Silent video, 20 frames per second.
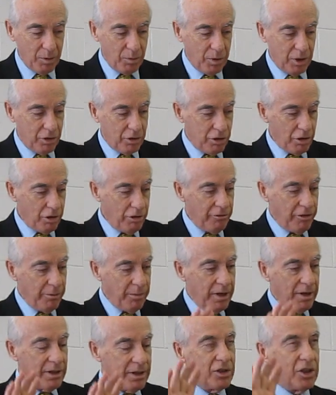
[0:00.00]
We turn
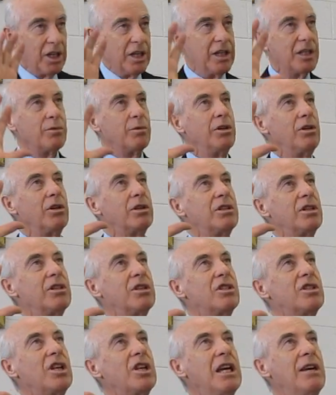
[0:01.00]
from our sins, we look to
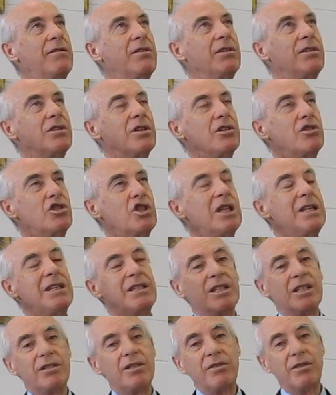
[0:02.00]
the Savior and say,
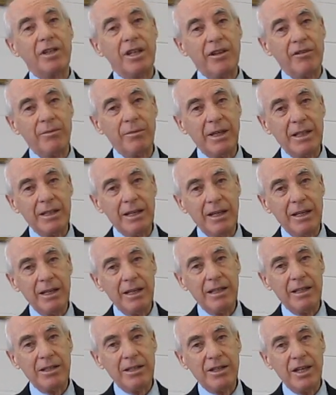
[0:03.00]
Jesus, forgive me.
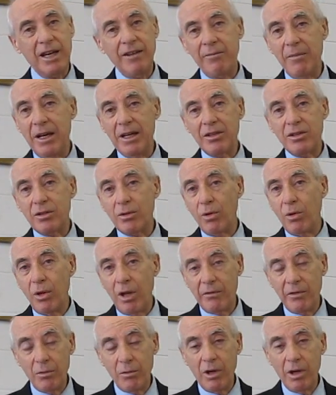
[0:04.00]
Save my soul,
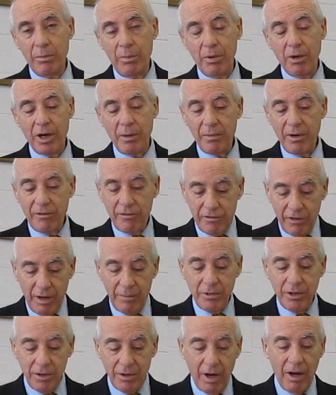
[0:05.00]
however you want to put it, but
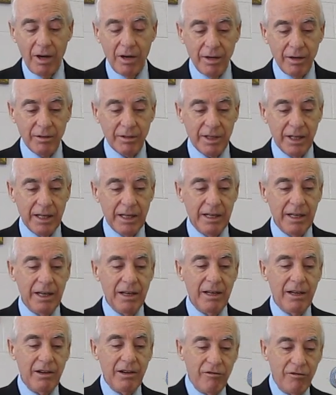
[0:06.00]
from your heart, okay?
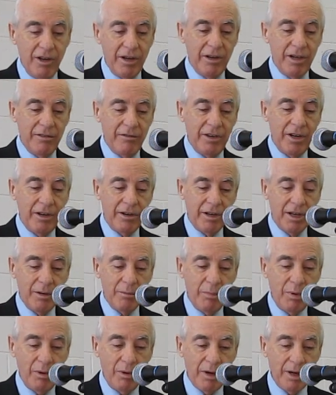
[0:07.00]
Very, very
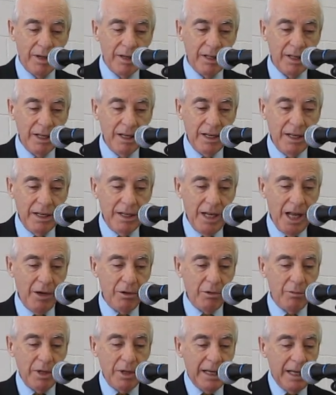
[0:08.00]
important.
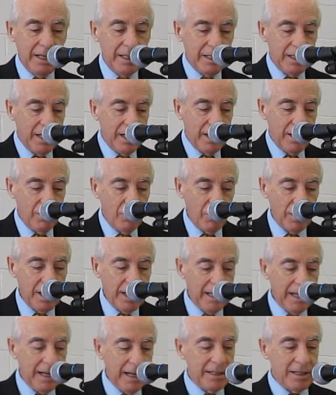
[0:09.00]
Now, when we get
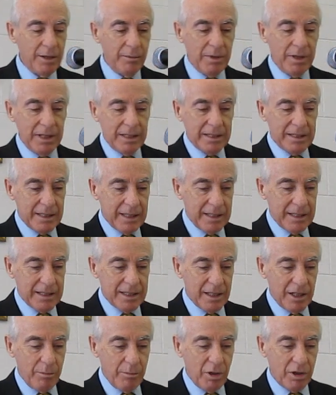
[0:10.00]
looking at some of these
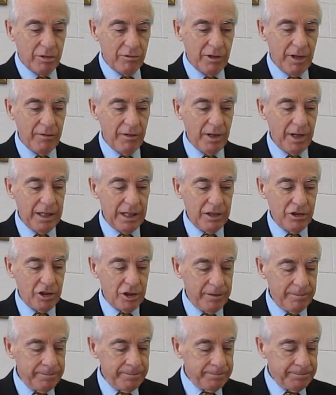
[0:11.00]
things in the book of
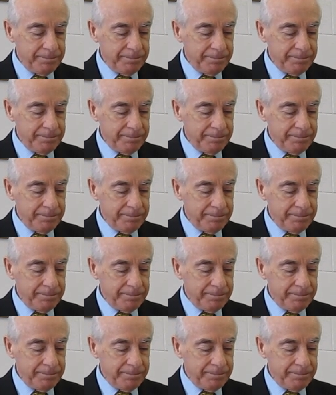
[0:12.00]
Revelation,